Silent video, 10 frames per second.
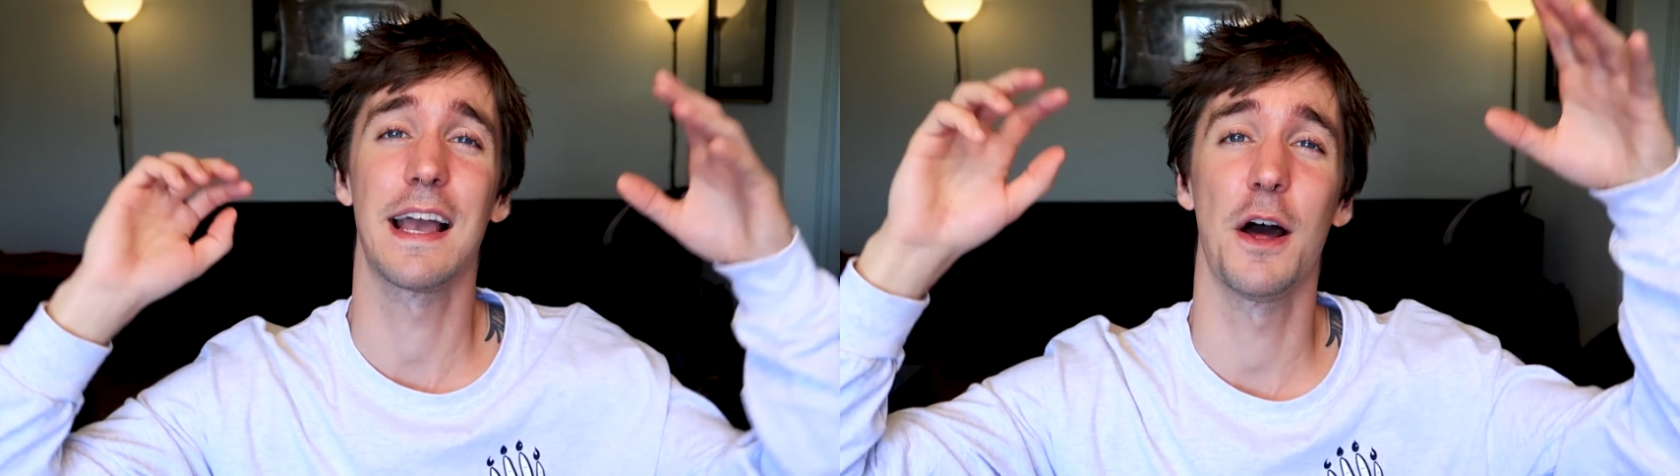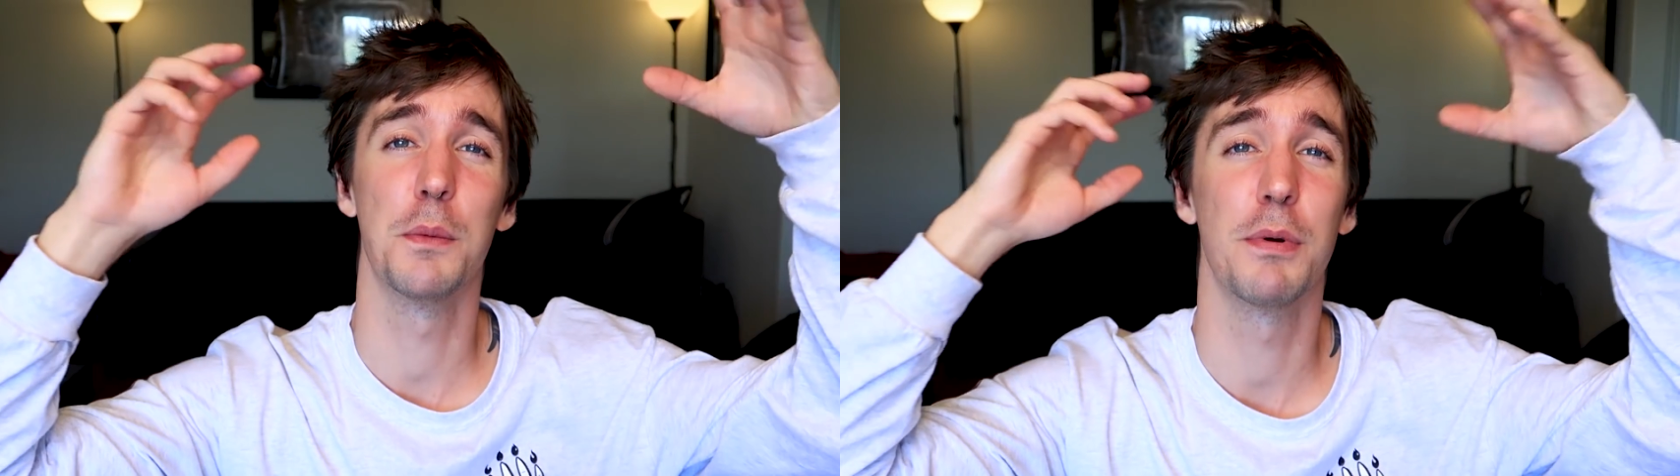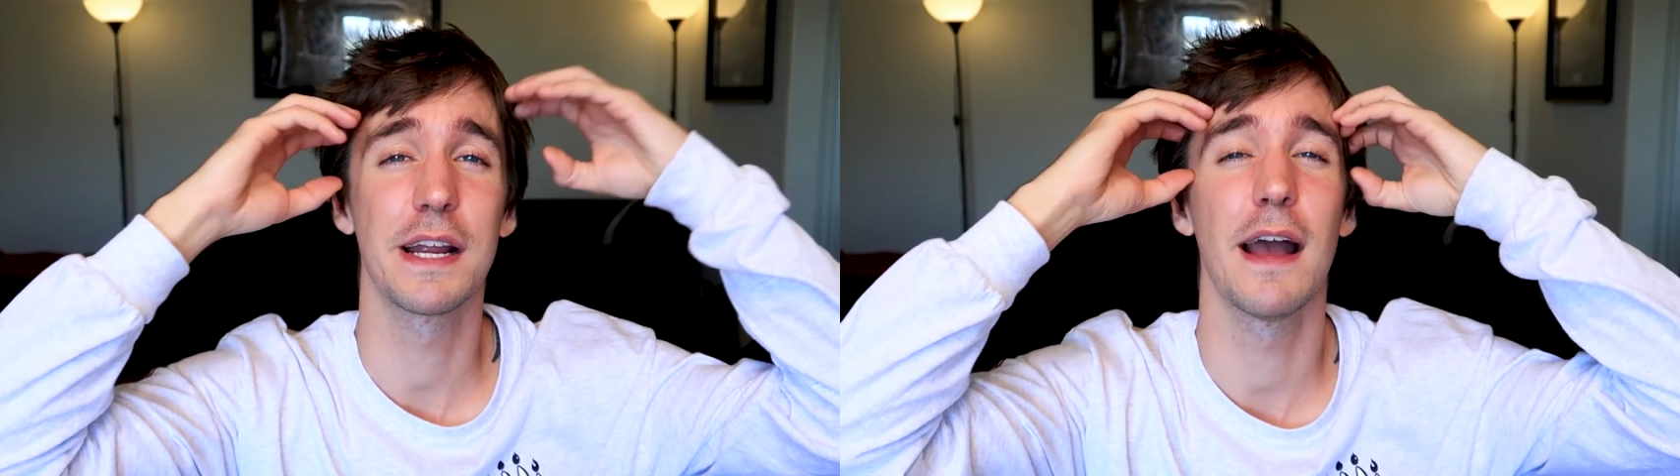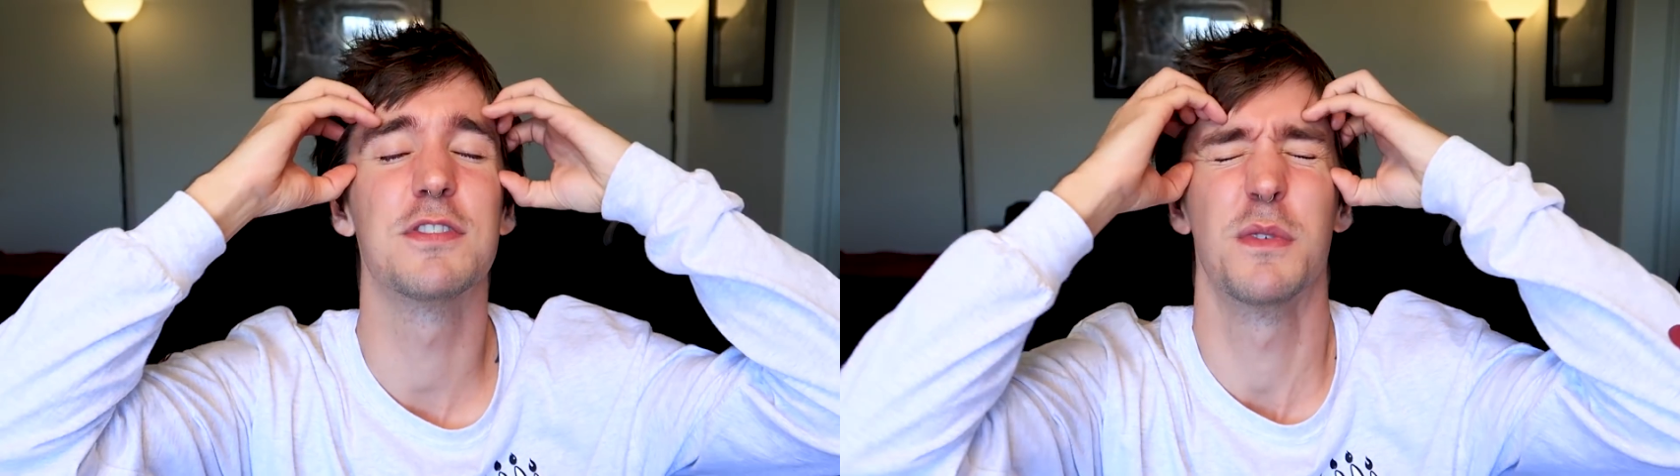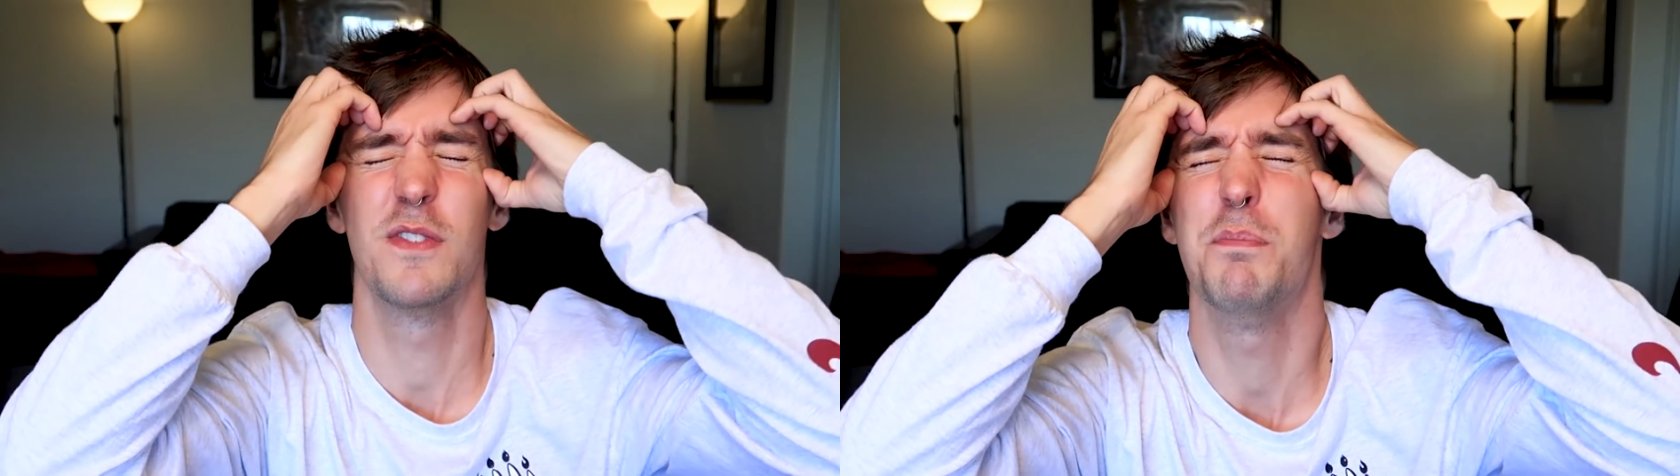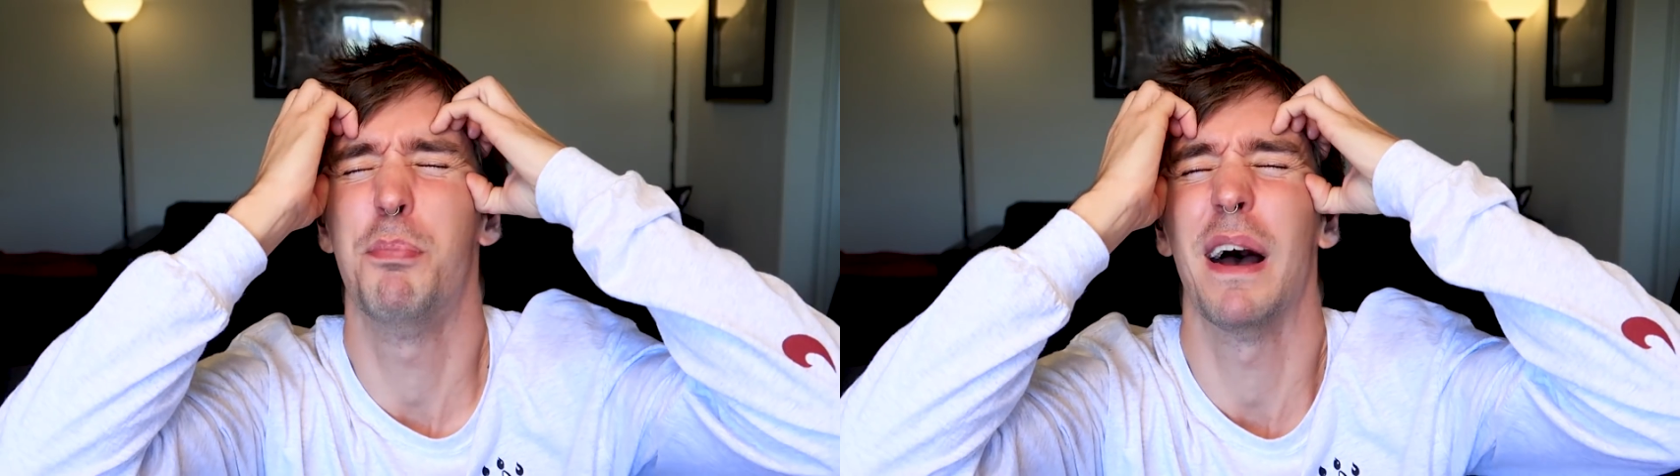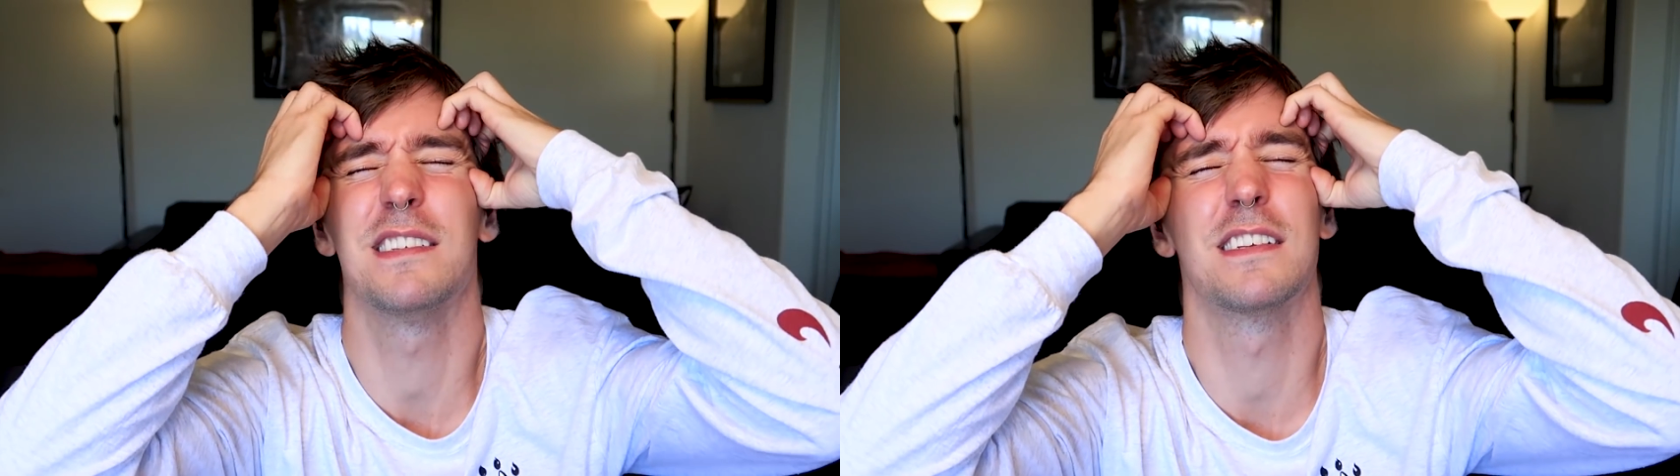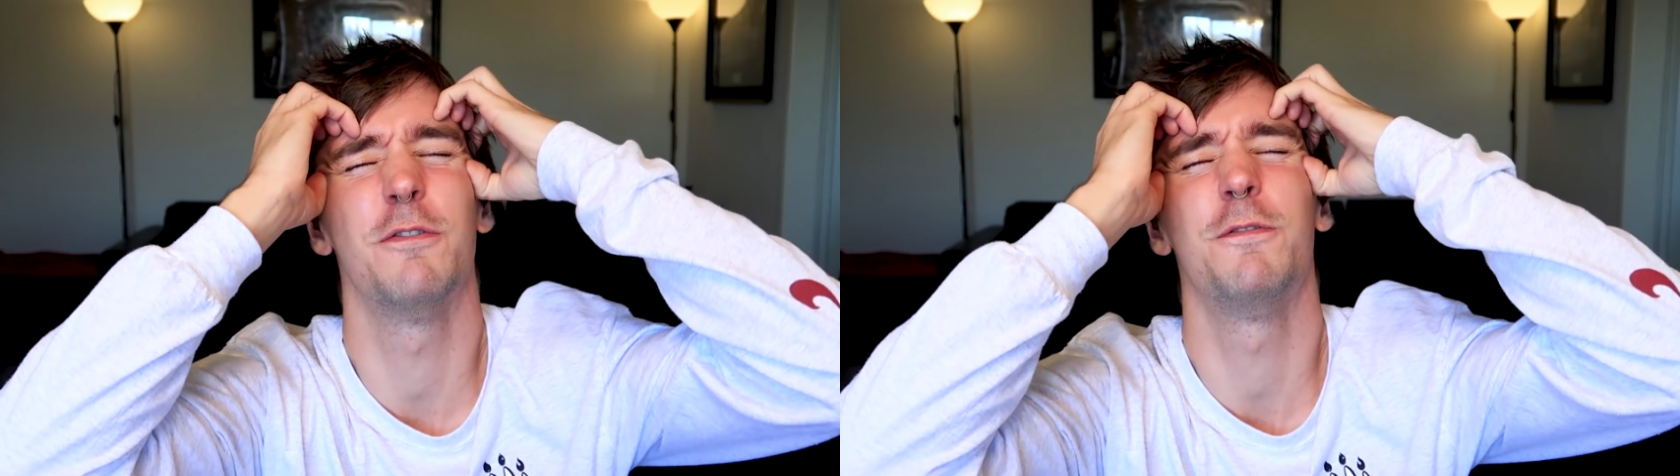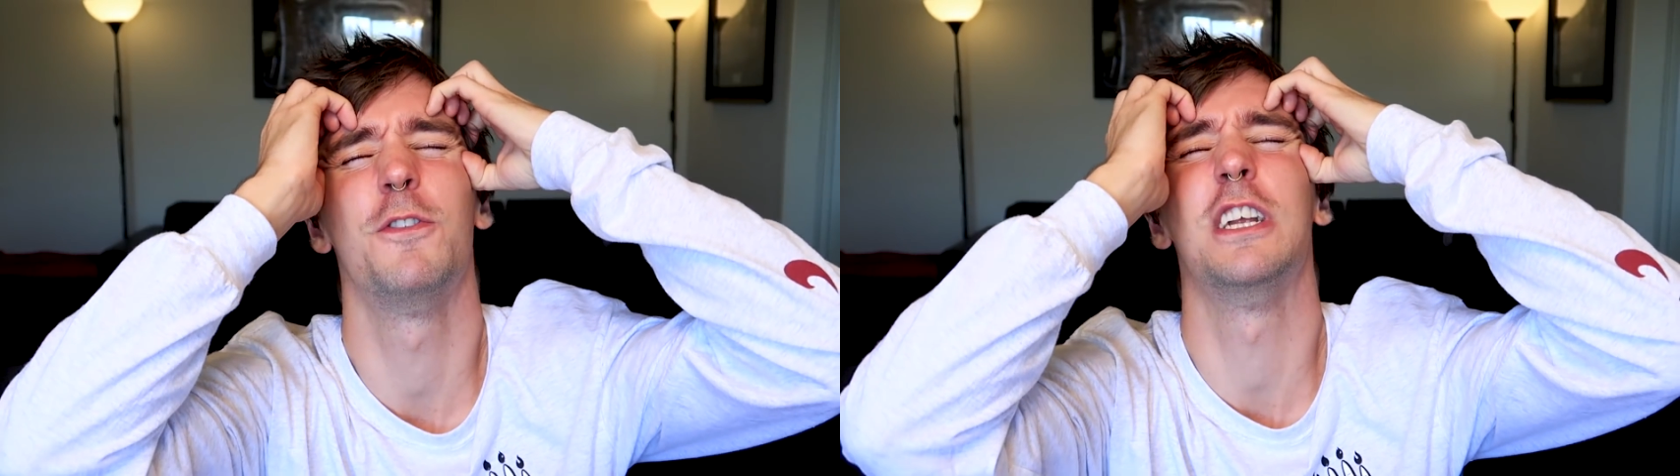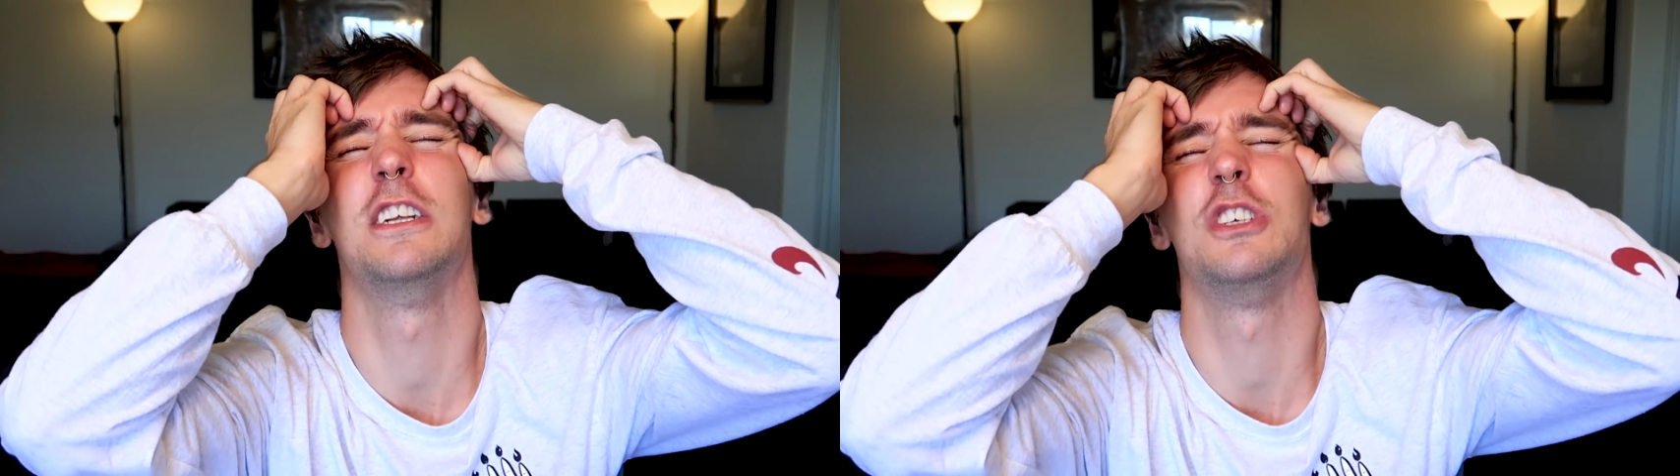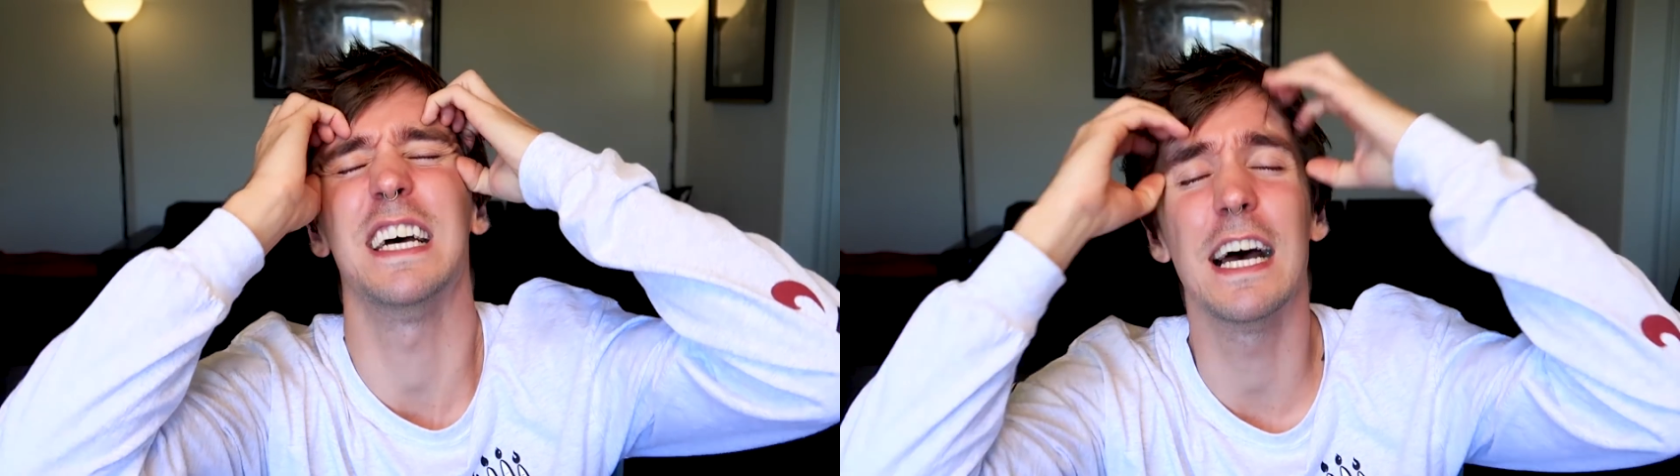like Connor Burke have some of the best footage